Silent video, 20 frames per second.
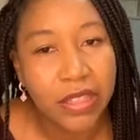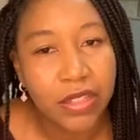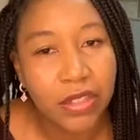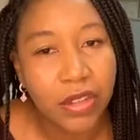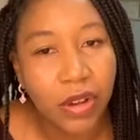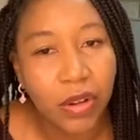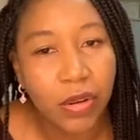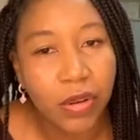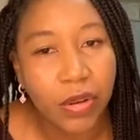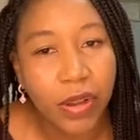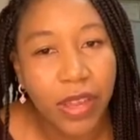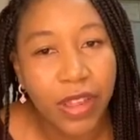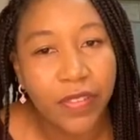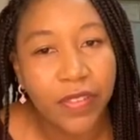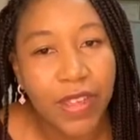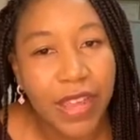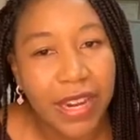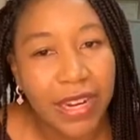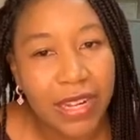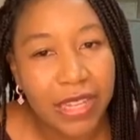So
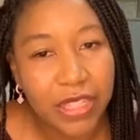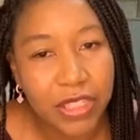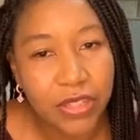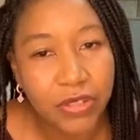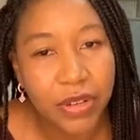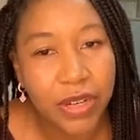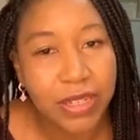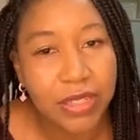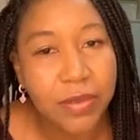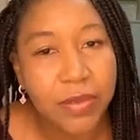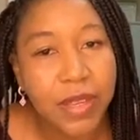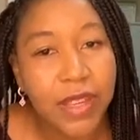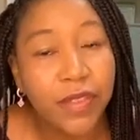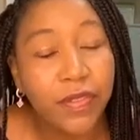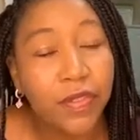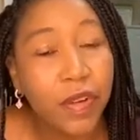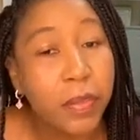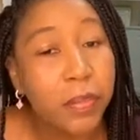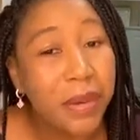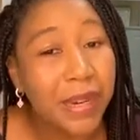if you had a
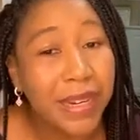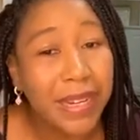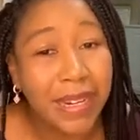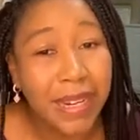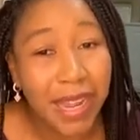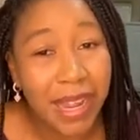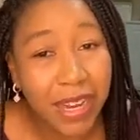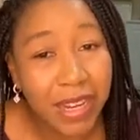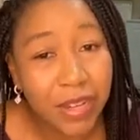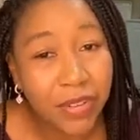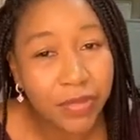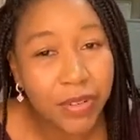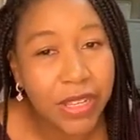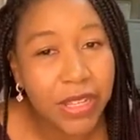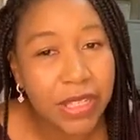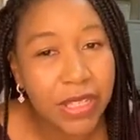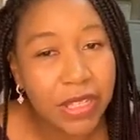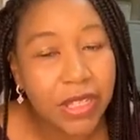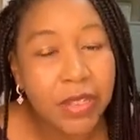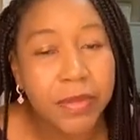hysterectomy for benign
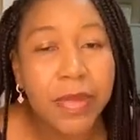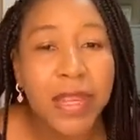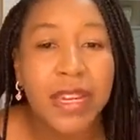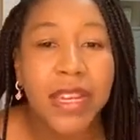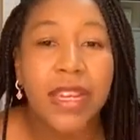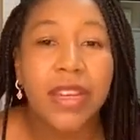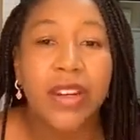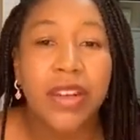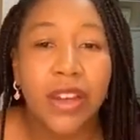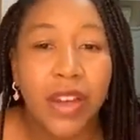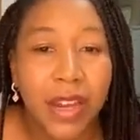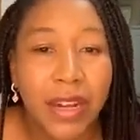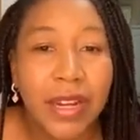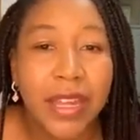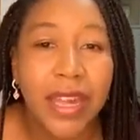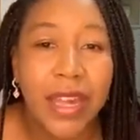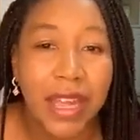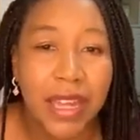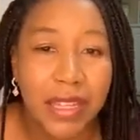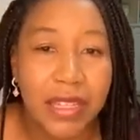reasons, meaning
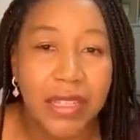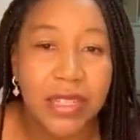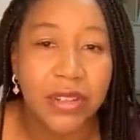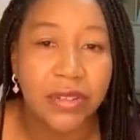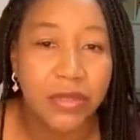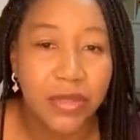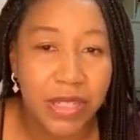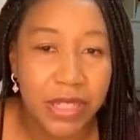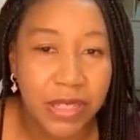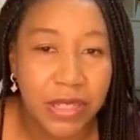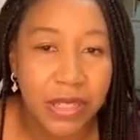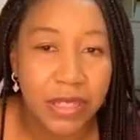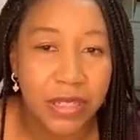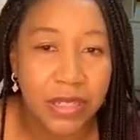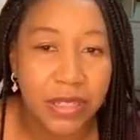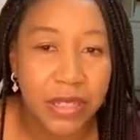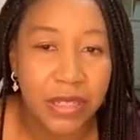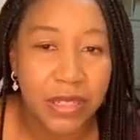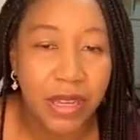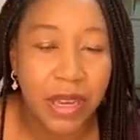non-cancer
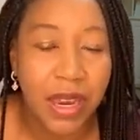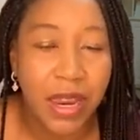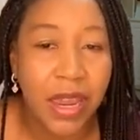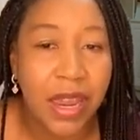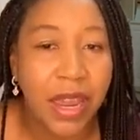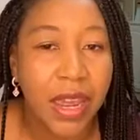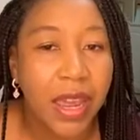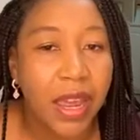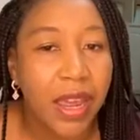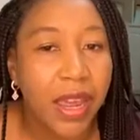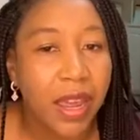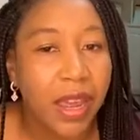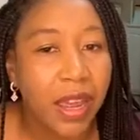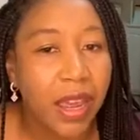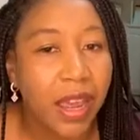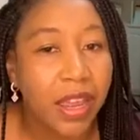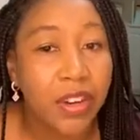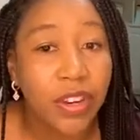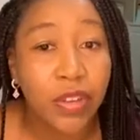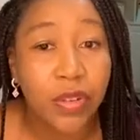reasons,
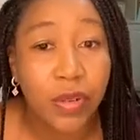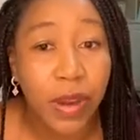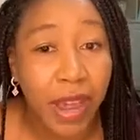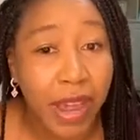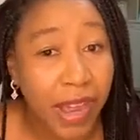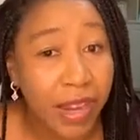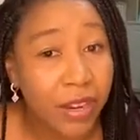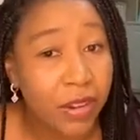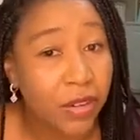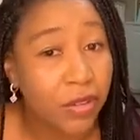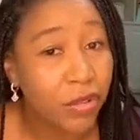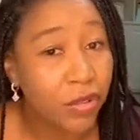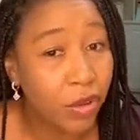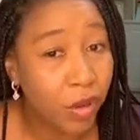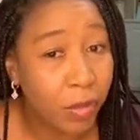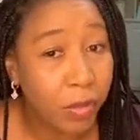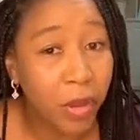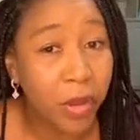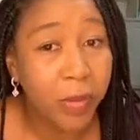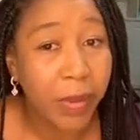and you had
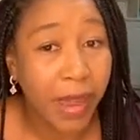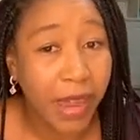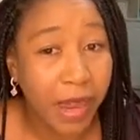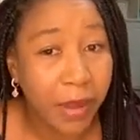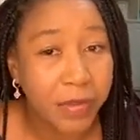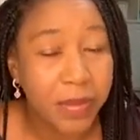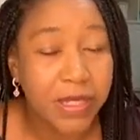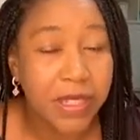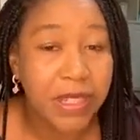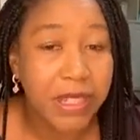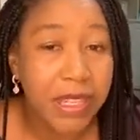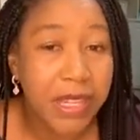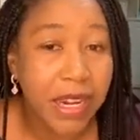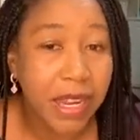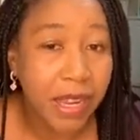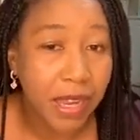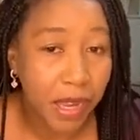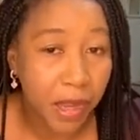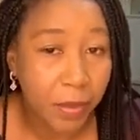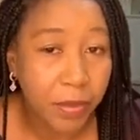normal PAPs
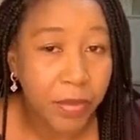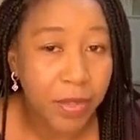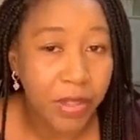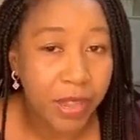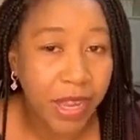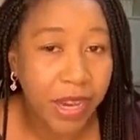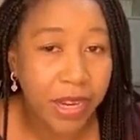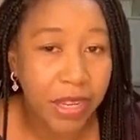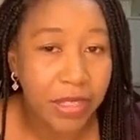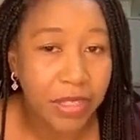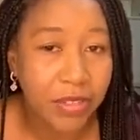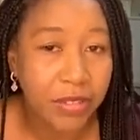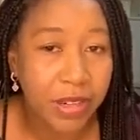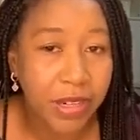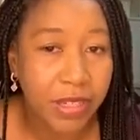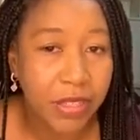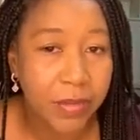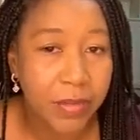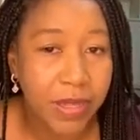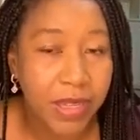leading up to that
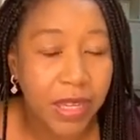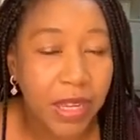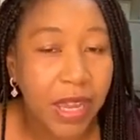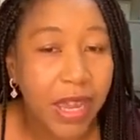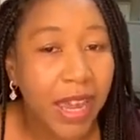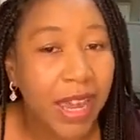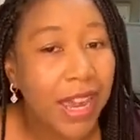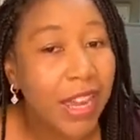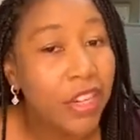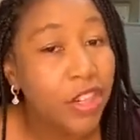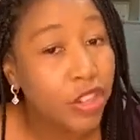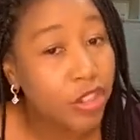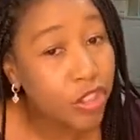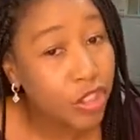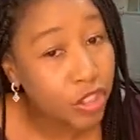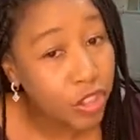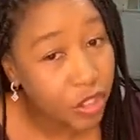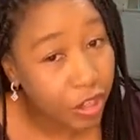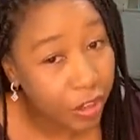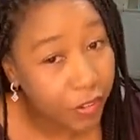hysterectomy, and your
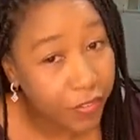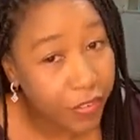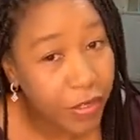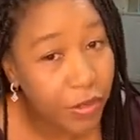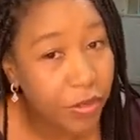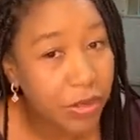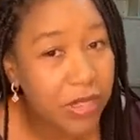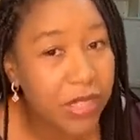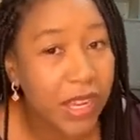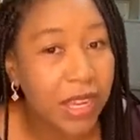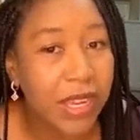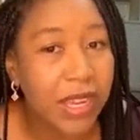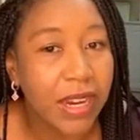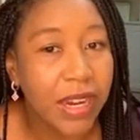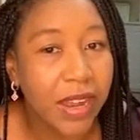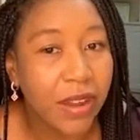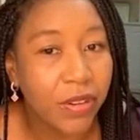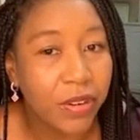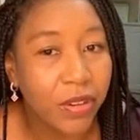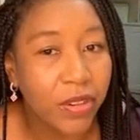cervix was
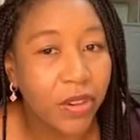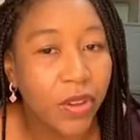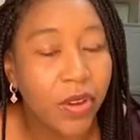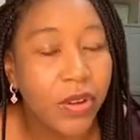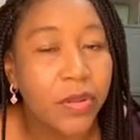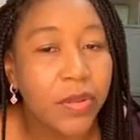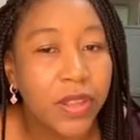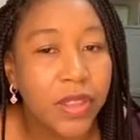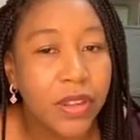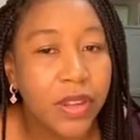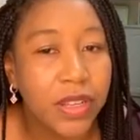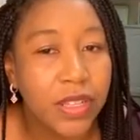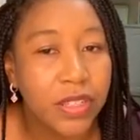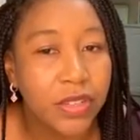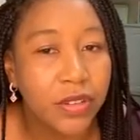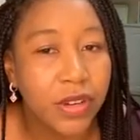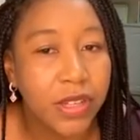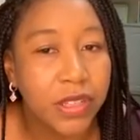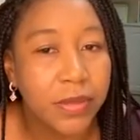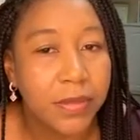taken out along with your
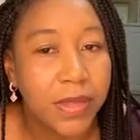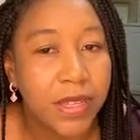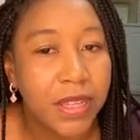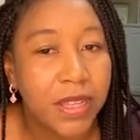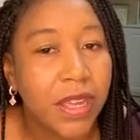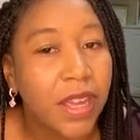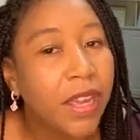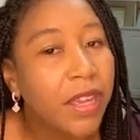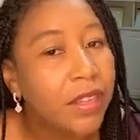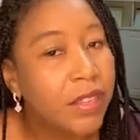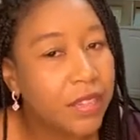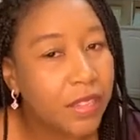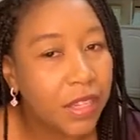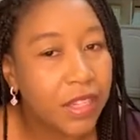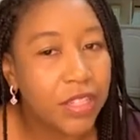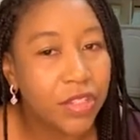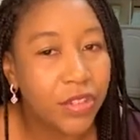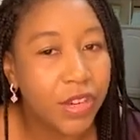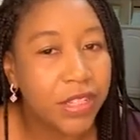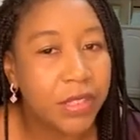hysterectomy, because
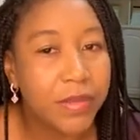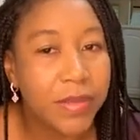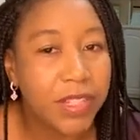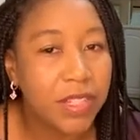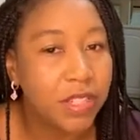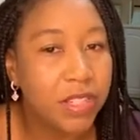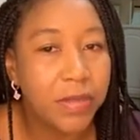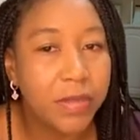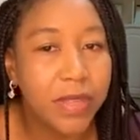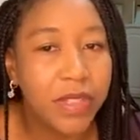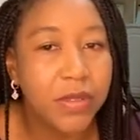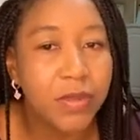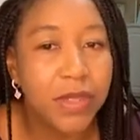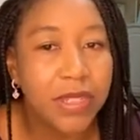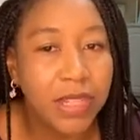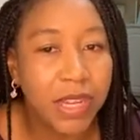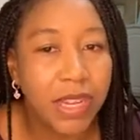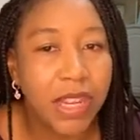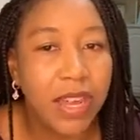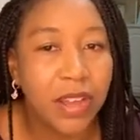a hysterectomy just means
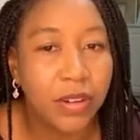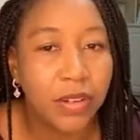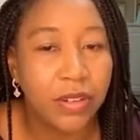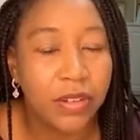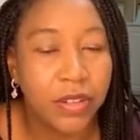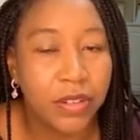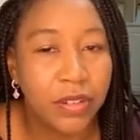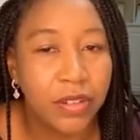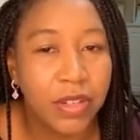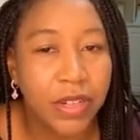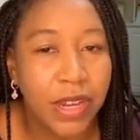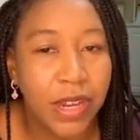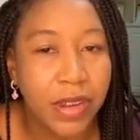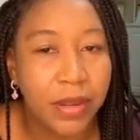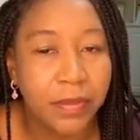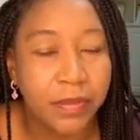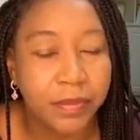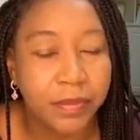we take out your